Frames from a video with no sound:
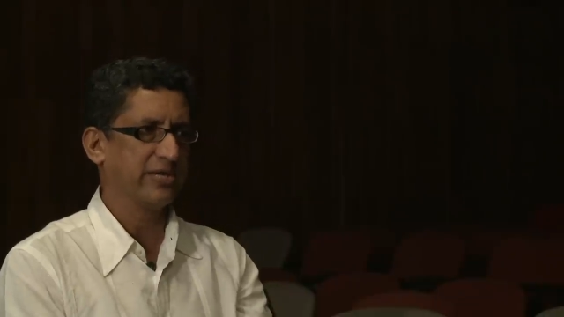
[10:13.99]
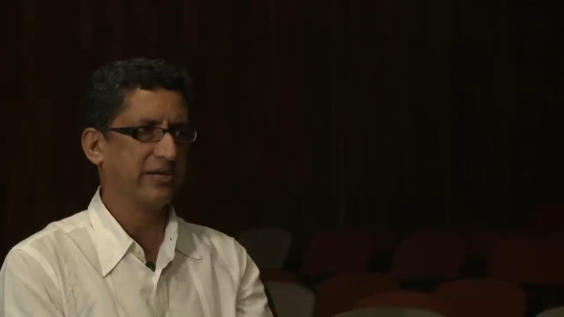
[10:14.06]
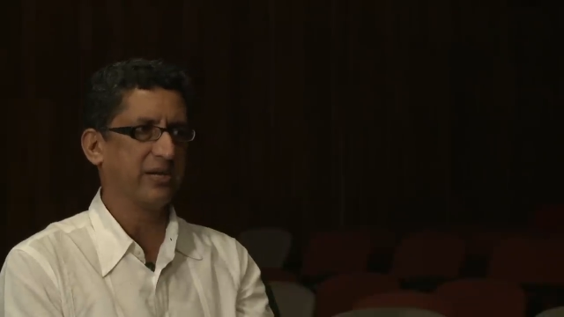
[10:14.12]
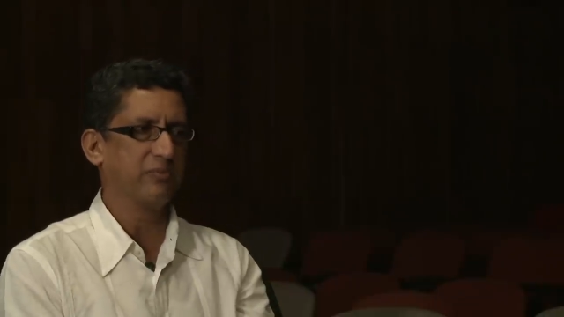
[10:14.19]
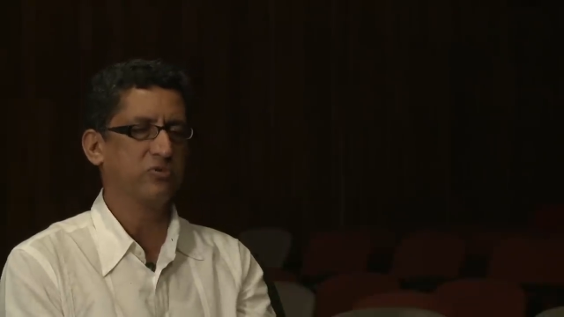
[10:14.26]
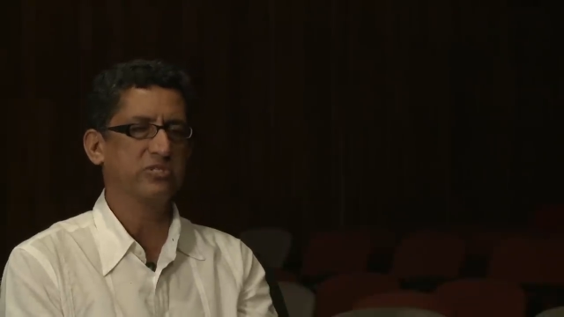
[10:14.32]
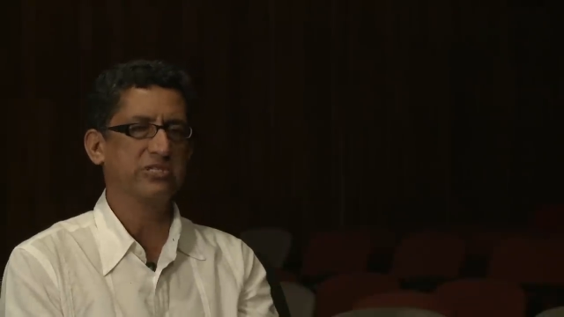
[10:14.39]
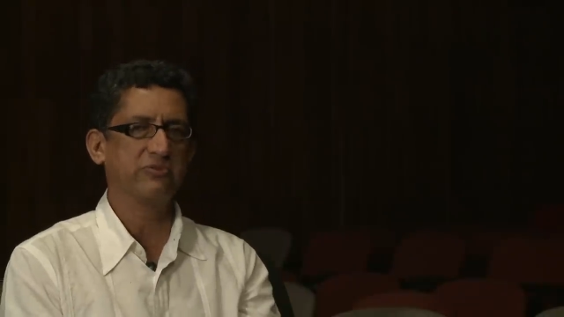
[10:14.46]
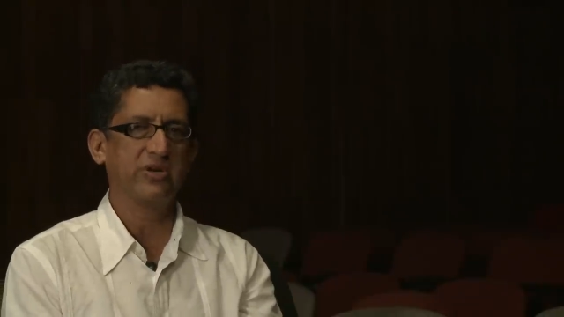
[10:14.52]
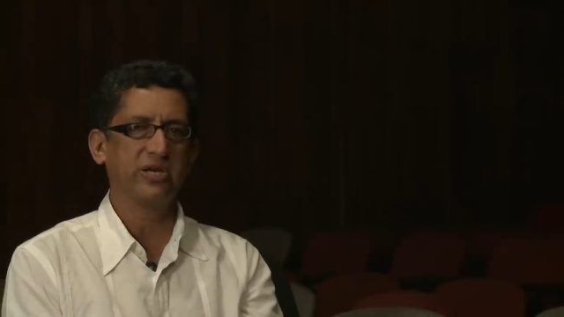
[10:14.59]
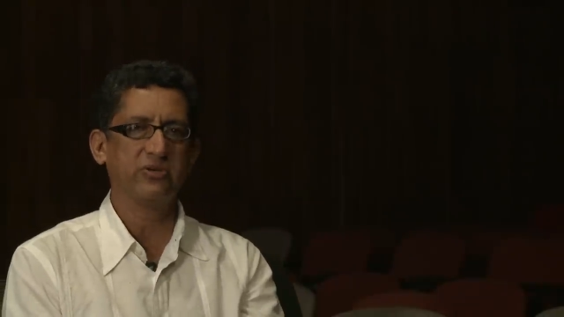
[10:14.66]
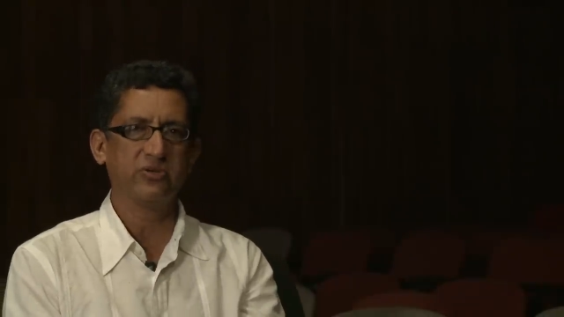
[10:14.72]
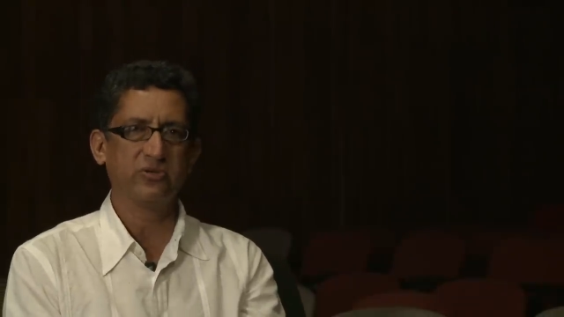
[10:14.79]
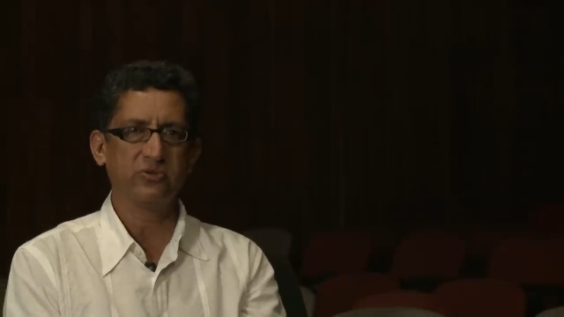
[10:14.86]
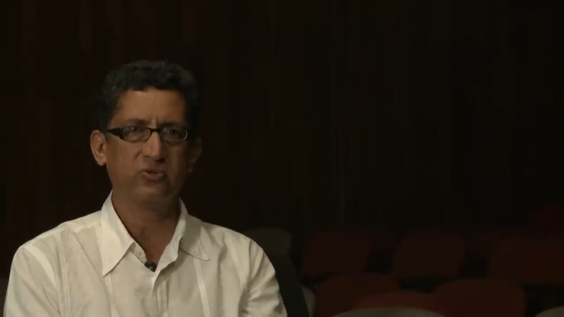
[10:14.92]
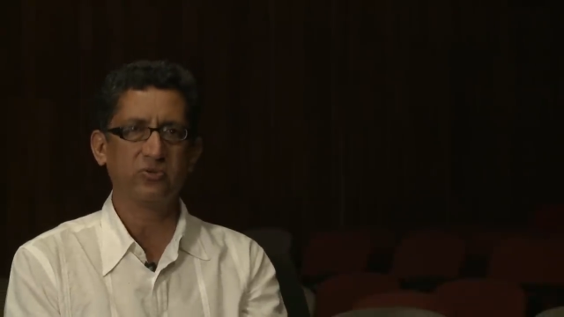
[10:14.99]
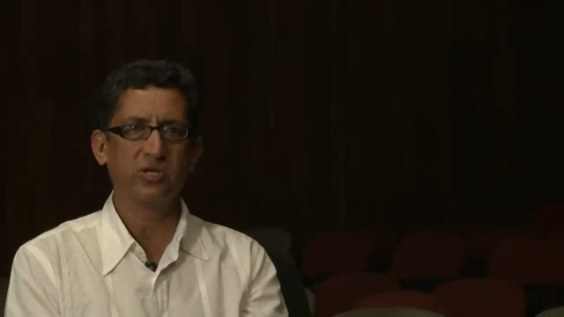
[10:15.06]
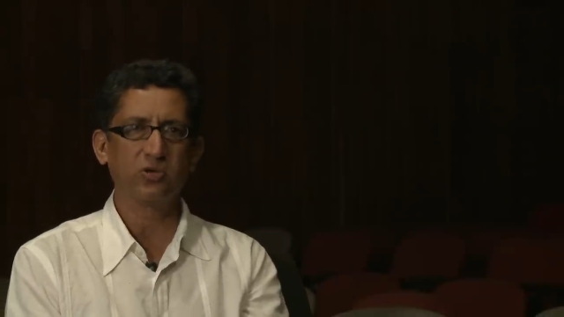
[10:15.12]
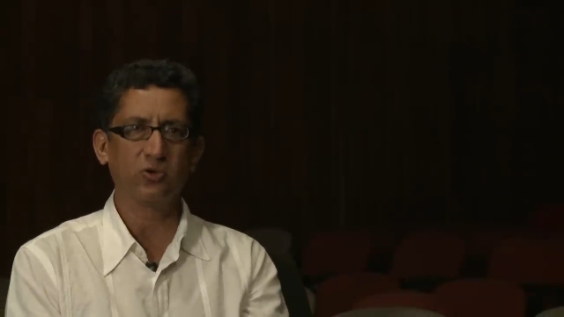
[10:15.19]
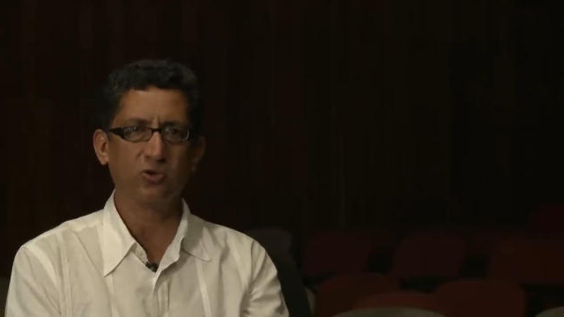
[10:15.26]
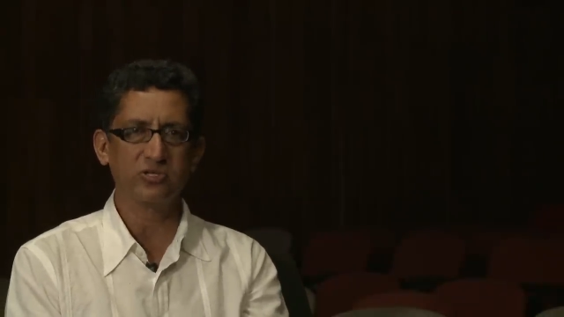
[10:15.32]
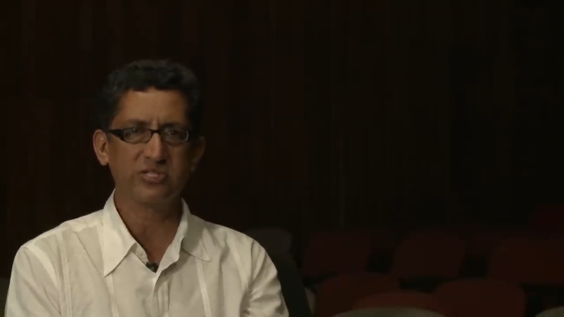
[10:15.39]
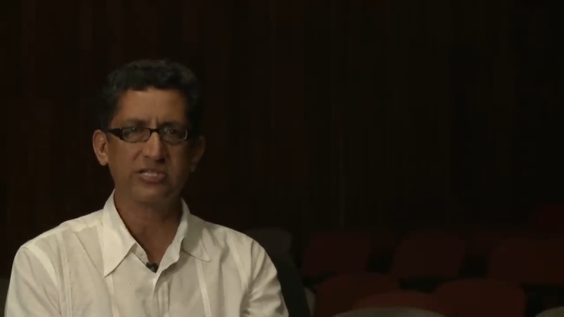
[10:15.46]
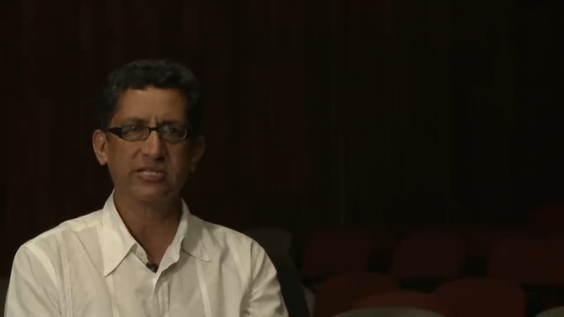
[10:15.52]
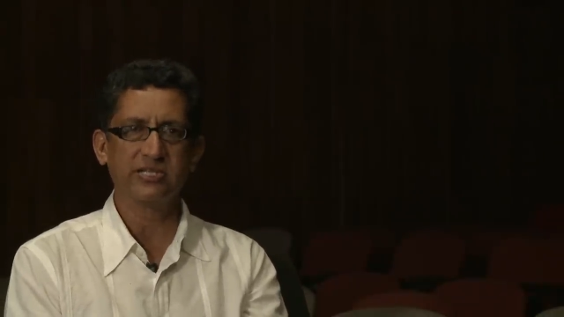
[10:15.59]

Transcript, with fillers: and Ram Mohan said, why don't you do a course